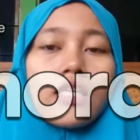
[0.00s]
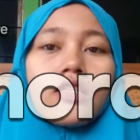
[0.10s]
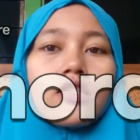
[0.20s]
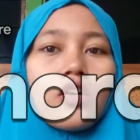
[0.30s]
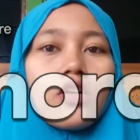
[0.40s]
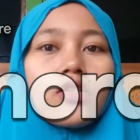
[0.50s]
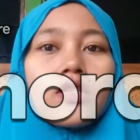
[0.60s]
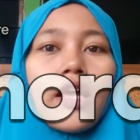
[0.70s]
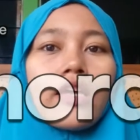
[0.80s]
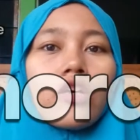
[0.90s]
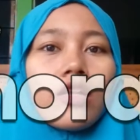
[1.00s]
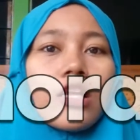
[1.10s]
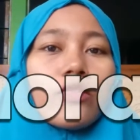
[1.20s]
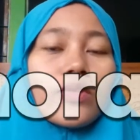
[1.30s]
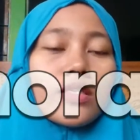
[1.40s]

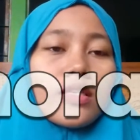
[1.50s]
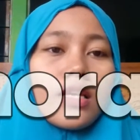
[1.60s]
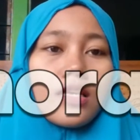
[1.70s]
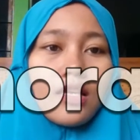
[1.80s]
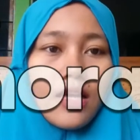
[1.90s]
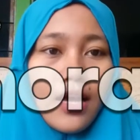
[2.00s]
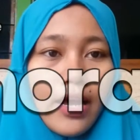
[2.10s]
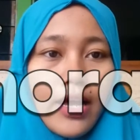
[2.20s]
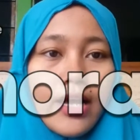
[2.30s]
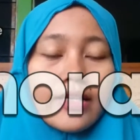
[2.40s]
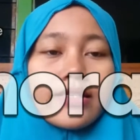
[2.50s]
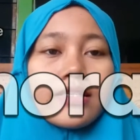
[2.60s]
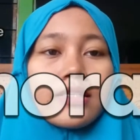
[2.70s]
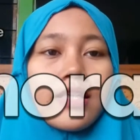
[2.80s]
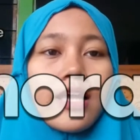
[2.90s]
psycholinguistic here, the
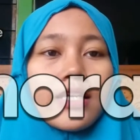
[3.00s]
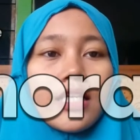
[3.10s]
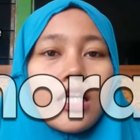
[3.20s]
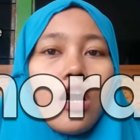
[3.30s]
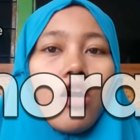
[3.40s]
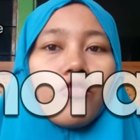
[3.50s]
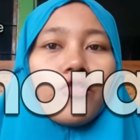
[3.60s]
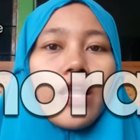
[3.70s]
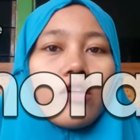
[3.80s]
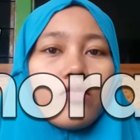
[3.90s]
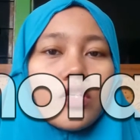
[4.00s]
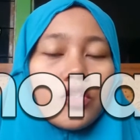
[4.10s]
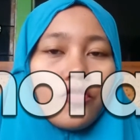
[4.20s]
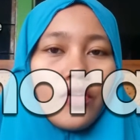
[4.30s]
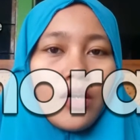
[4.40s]
study of
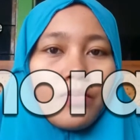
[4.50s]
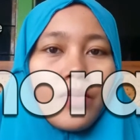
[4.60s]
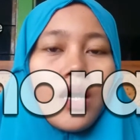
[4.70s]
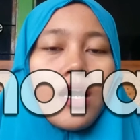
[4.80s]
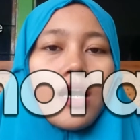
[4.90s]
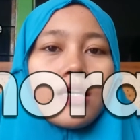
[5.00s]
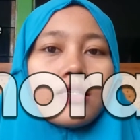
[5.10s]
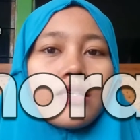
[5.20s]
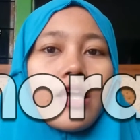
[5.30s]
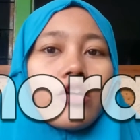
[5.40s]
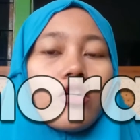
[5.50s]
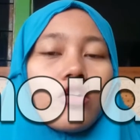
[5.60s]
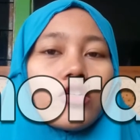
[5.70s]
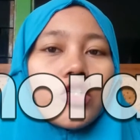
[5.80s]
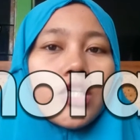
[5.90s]
language from a
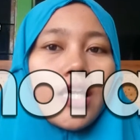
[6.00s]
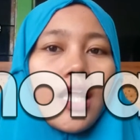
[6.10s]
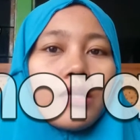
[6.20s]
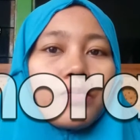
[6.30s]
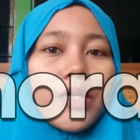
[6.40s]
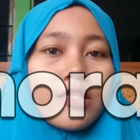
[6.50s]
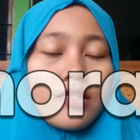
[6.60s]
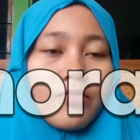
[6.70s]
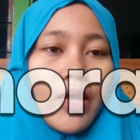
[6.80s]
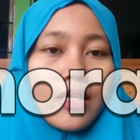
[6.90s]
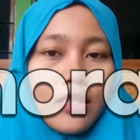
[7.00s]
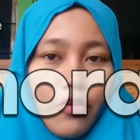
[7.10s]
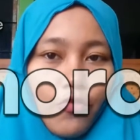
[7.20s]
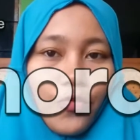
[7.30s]
psychological perspective.